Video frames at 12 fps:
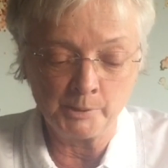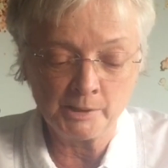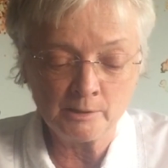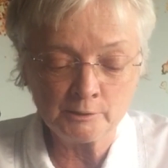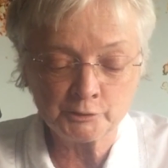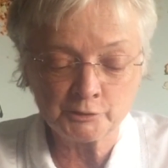
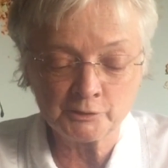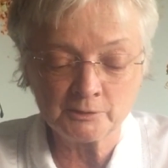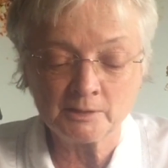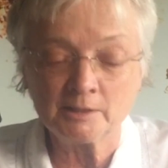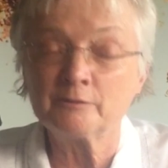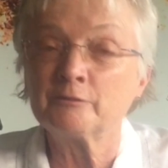Bill
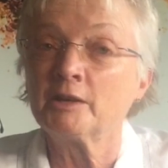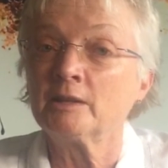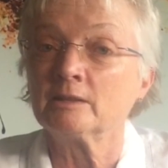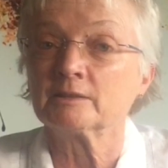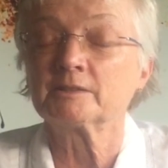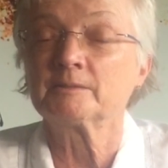certainly
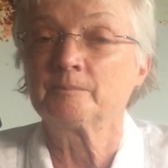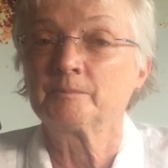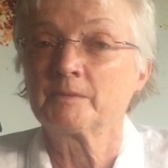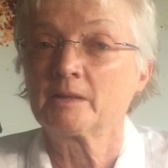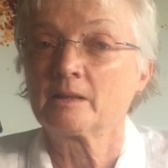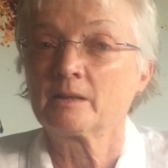felt
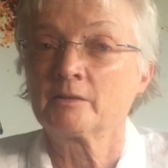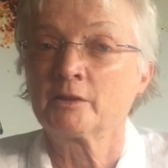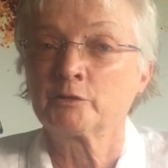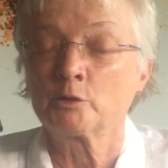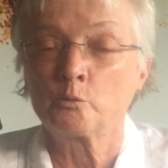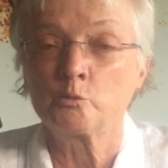
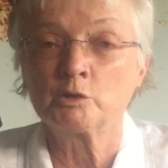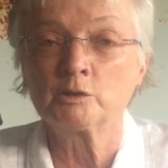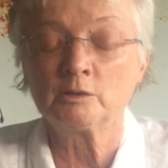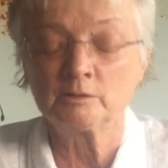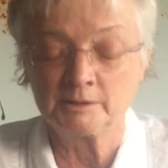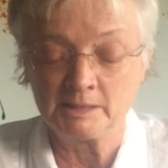that the
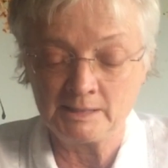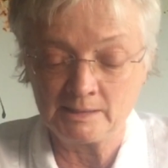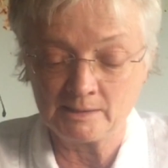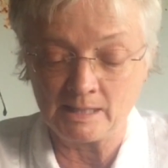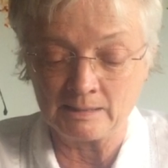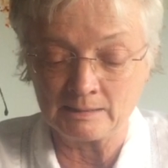world
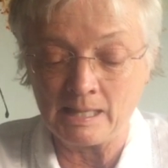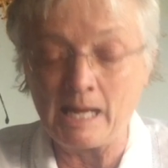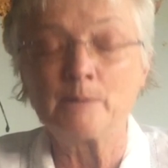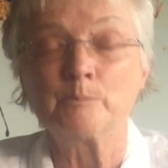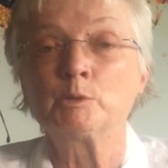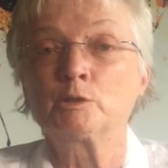needed a
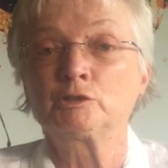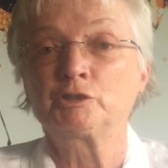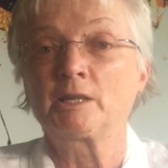lot more